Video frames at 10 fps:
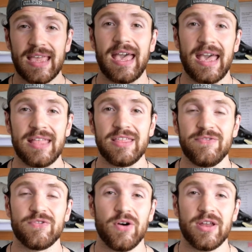and
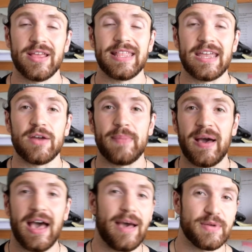you've got an idea
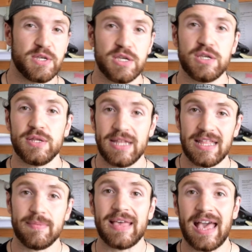about how much you
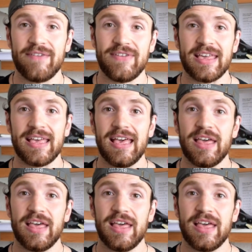need to be having.